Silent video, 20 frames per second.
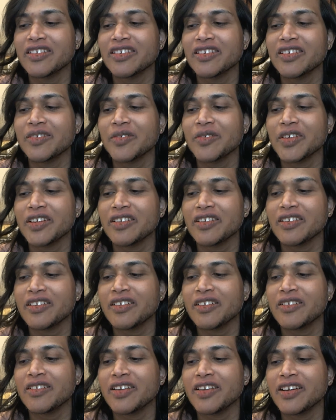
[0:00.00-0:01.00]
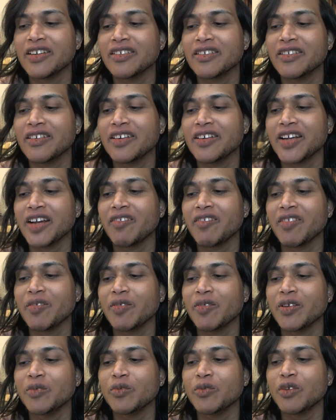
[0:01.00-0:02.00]
mean, you know, like, not
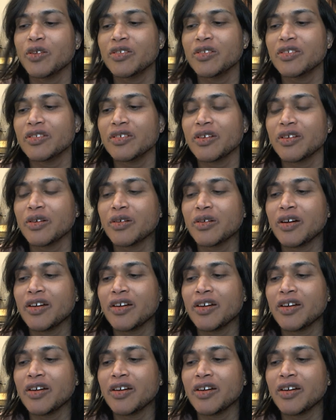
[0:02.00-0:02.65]
everyone wants to go